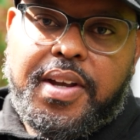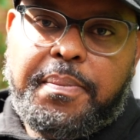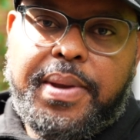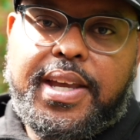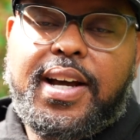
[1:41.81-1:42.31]

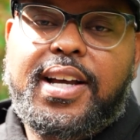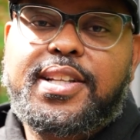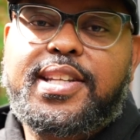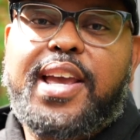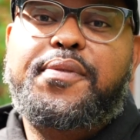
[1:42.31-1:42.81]

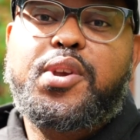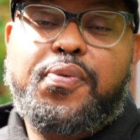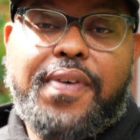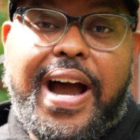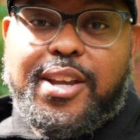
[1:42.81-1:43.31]
Because if you
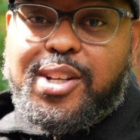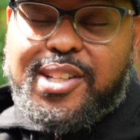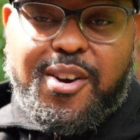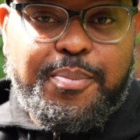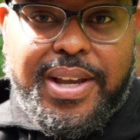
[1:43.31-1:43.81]
find
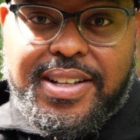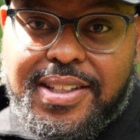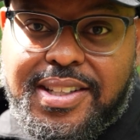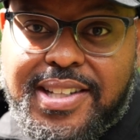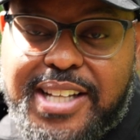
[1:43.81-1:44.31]
yourself being
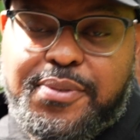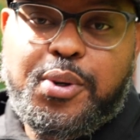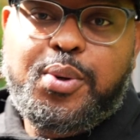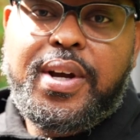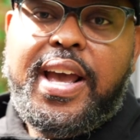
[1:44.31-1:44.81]

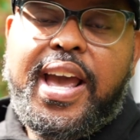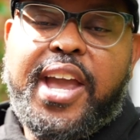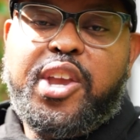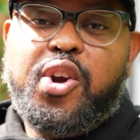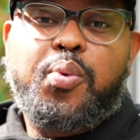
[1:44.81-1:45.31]
successful
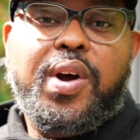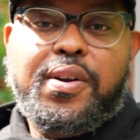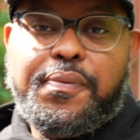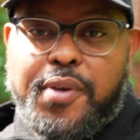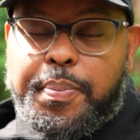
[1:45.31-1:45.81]
and you're one
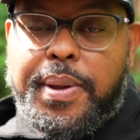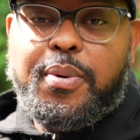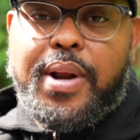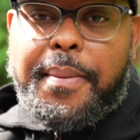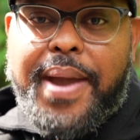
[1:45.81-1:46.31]
of the few
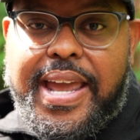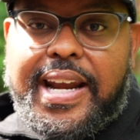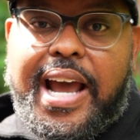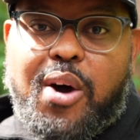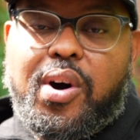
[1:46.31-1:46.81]
people that made
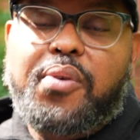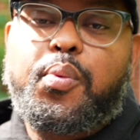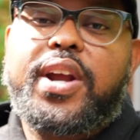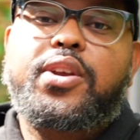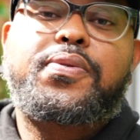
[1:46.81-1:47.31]
it out of
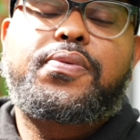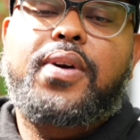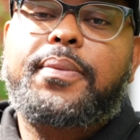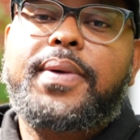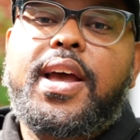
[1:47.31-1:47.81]
where you're
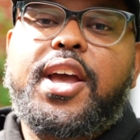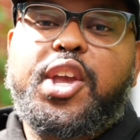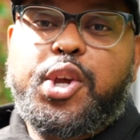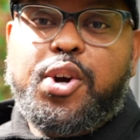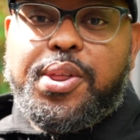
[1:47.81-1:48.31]
from,
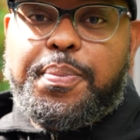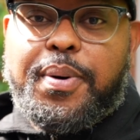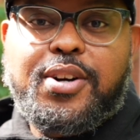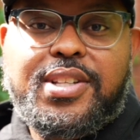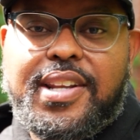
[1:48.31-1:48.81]
you're the
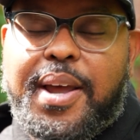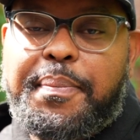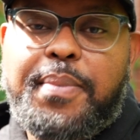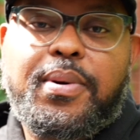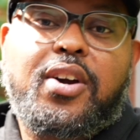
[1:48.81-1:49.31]
person that
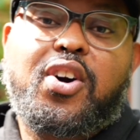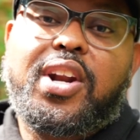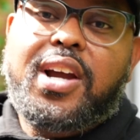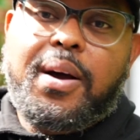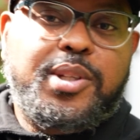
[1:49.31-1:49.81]
people are going
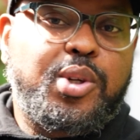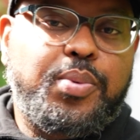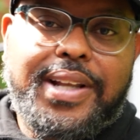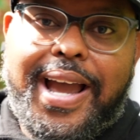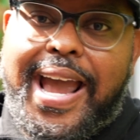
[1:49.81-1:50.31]
to come to
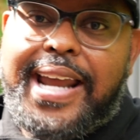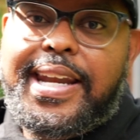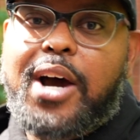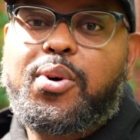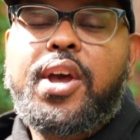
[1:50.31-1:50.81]
with the
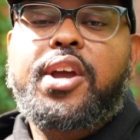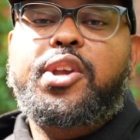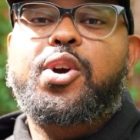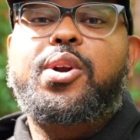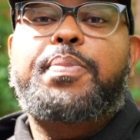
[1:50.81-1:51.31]
handout.
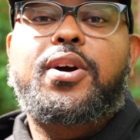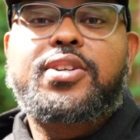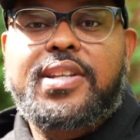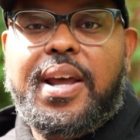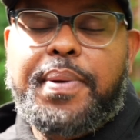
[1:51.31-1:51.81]
You're the
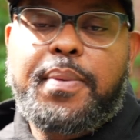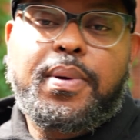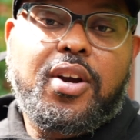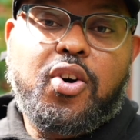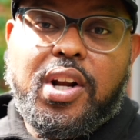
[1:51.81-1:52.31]
person that
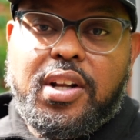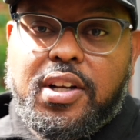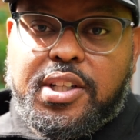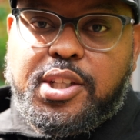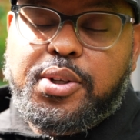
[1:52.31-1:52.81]
people are going to
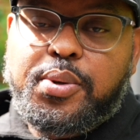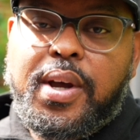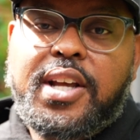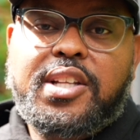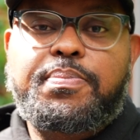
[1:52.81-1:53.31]
look to
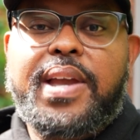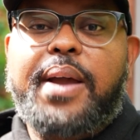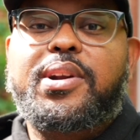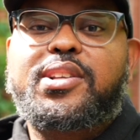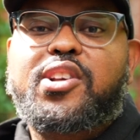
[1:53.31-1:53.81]
be
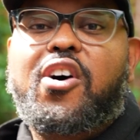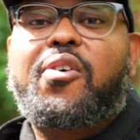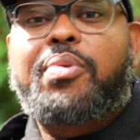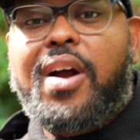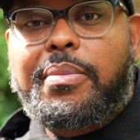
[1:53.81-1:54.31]
able to
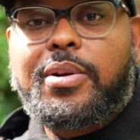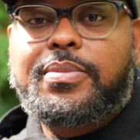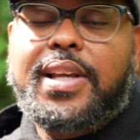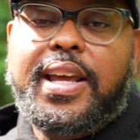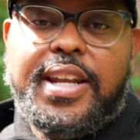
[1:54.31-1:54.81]
solve
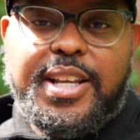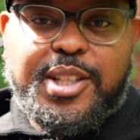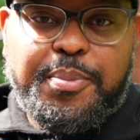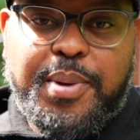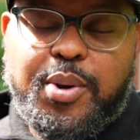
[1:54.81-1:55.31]
problems in these
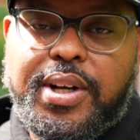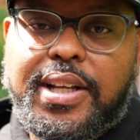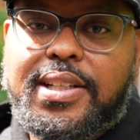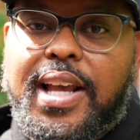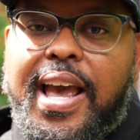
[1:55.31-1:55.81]

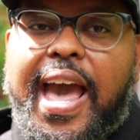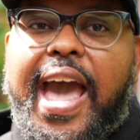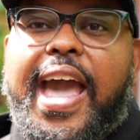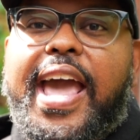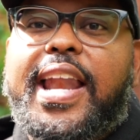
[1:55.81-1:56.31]
communities.
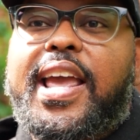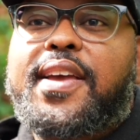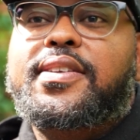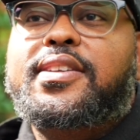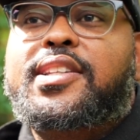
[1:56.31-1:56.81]
And
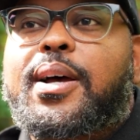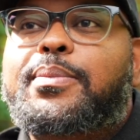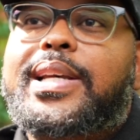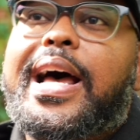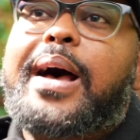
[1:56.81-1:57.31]
it
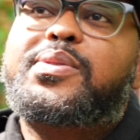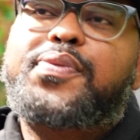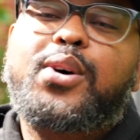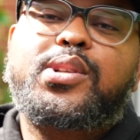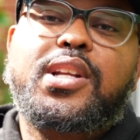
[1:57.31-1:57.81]
sometimes
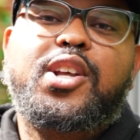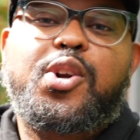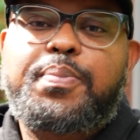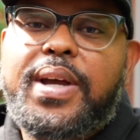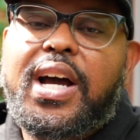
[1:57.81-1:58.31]
feels a
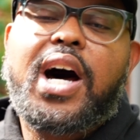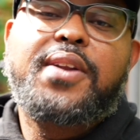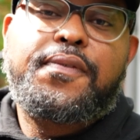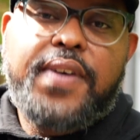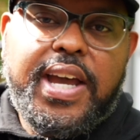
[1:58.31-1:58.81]
little bit
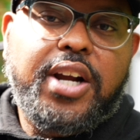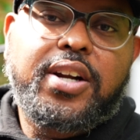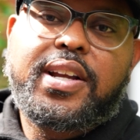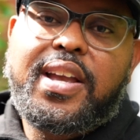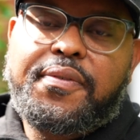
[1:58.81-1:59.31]

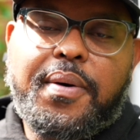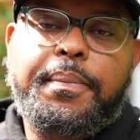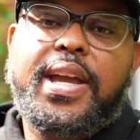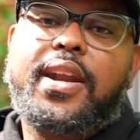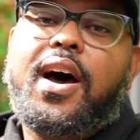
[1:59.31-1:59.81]
unfair, if I'm
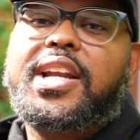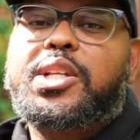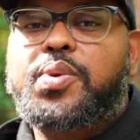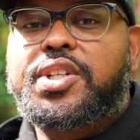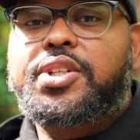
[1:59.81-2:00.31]
being
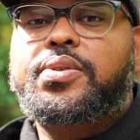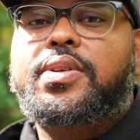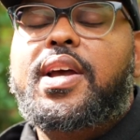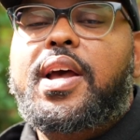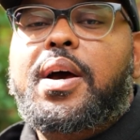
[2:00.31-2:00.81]
honest with
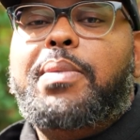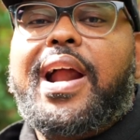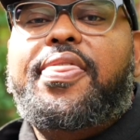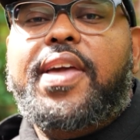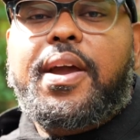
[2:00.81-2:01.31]
you. But
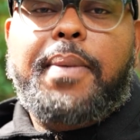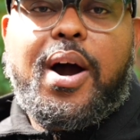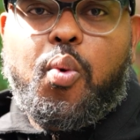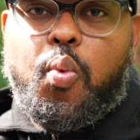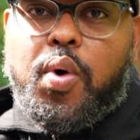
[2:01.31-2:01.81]
I think
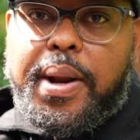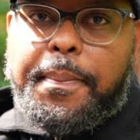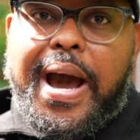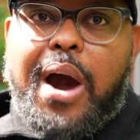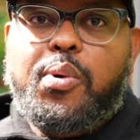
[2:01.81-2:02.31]
about what
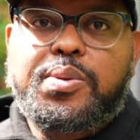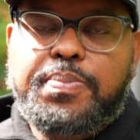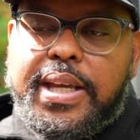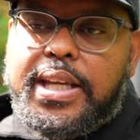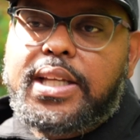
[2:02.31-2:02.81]
empowers
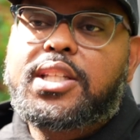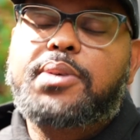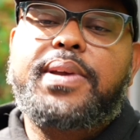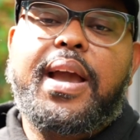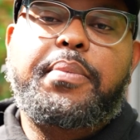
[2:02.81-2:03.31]
me
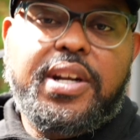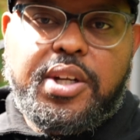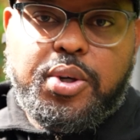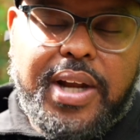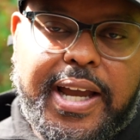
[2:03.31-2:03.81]
to be able to
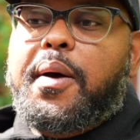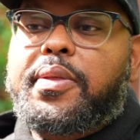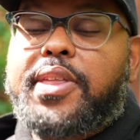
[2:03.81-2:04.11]
do that.